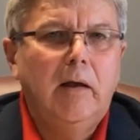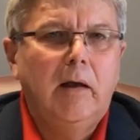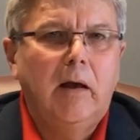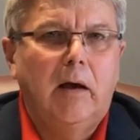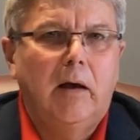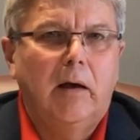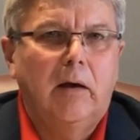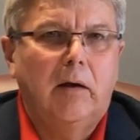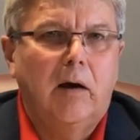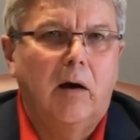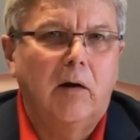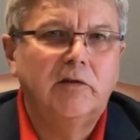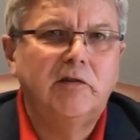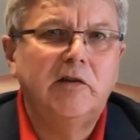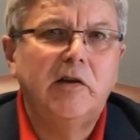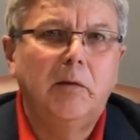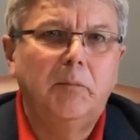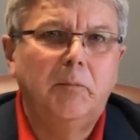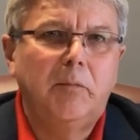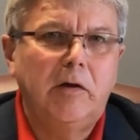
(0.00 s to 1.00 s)

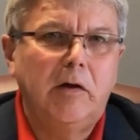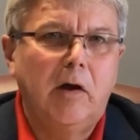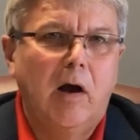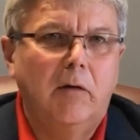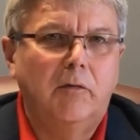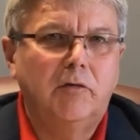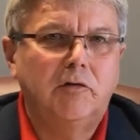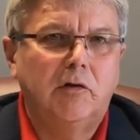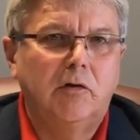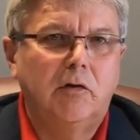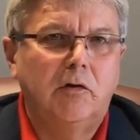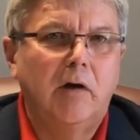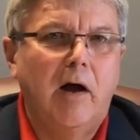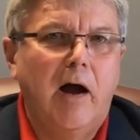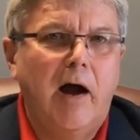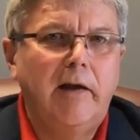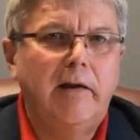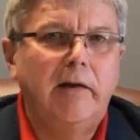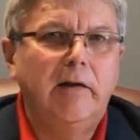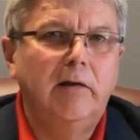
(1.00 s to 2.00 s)
RCMP officer,
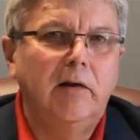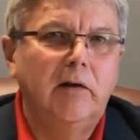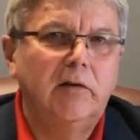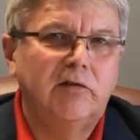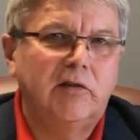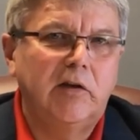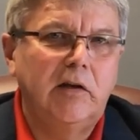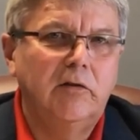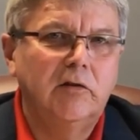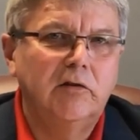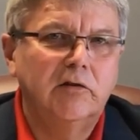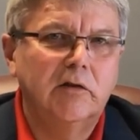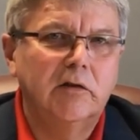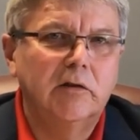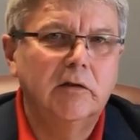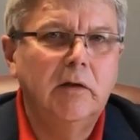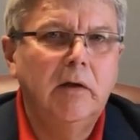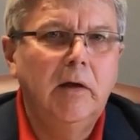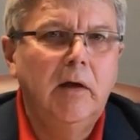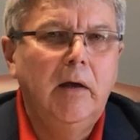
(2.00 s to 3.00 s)
Heidi
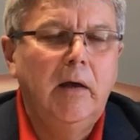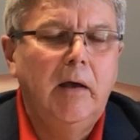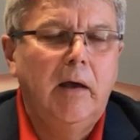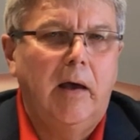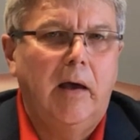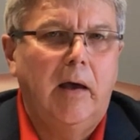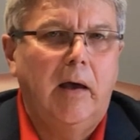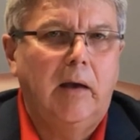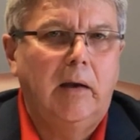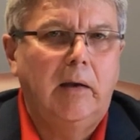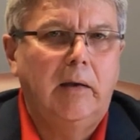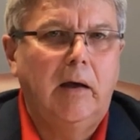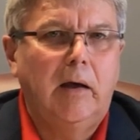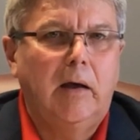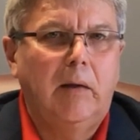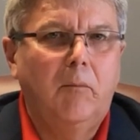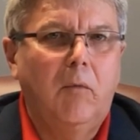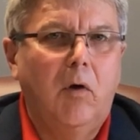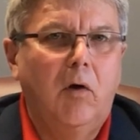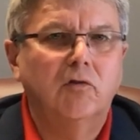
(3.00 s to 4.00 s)
Stevenson. And
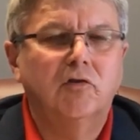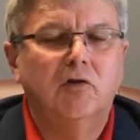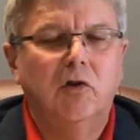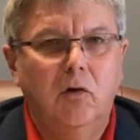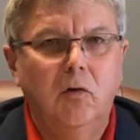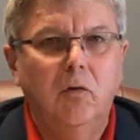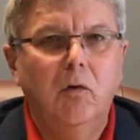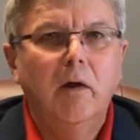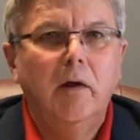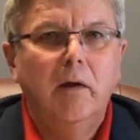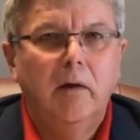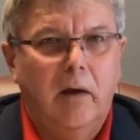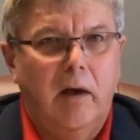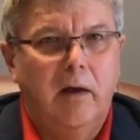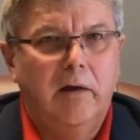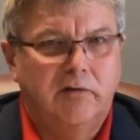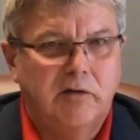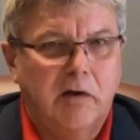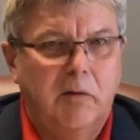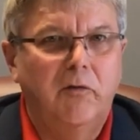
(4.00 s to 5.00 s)
also,
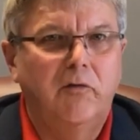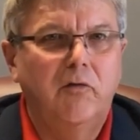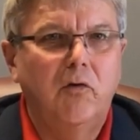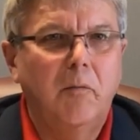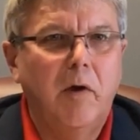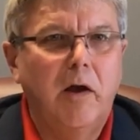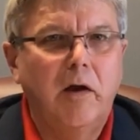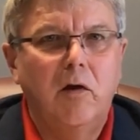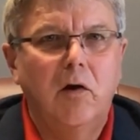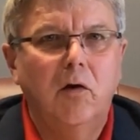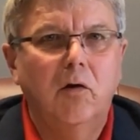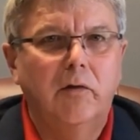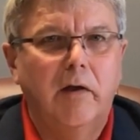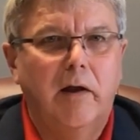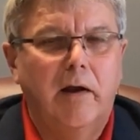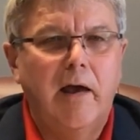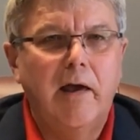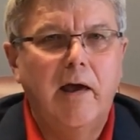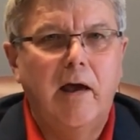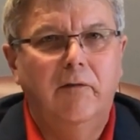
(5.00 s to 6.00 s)
as some of you may know,
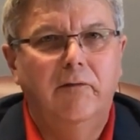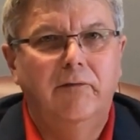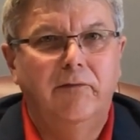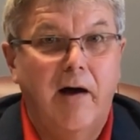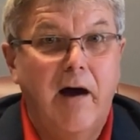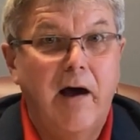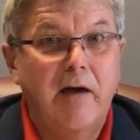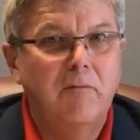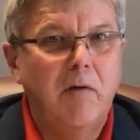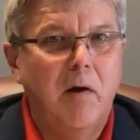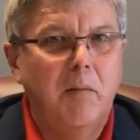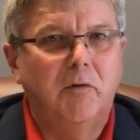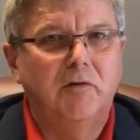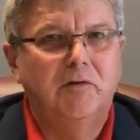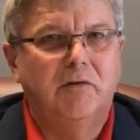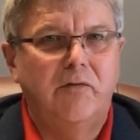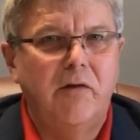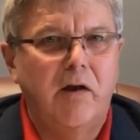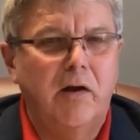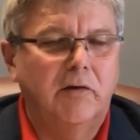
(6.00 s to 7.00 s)
that I have 5
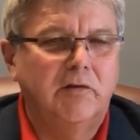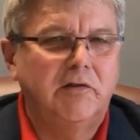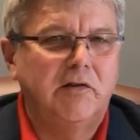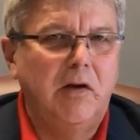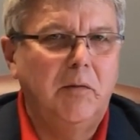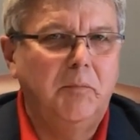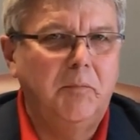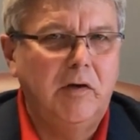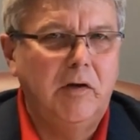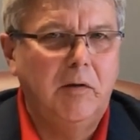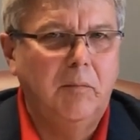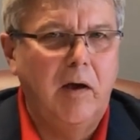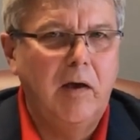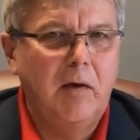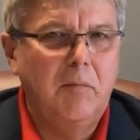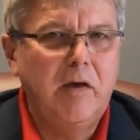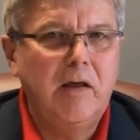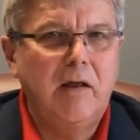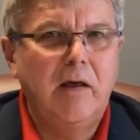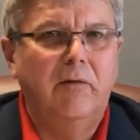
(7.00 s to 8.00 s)
members of the RCMP in my
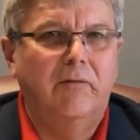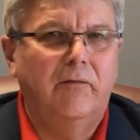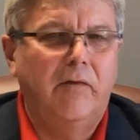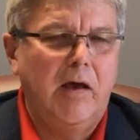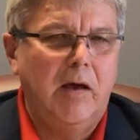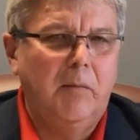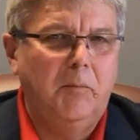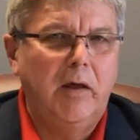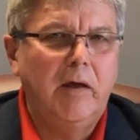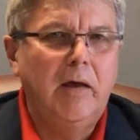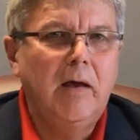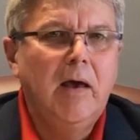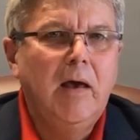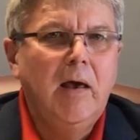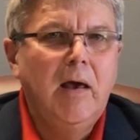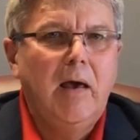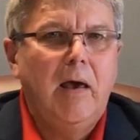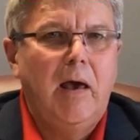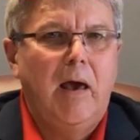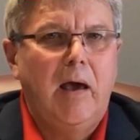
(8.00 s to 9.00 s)
immediate family,
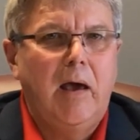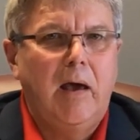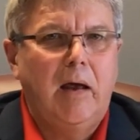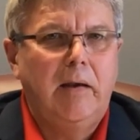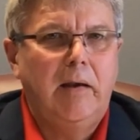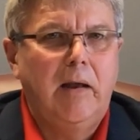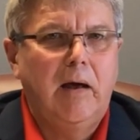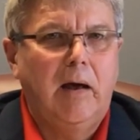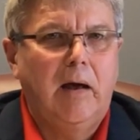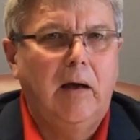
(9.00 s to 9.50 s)
and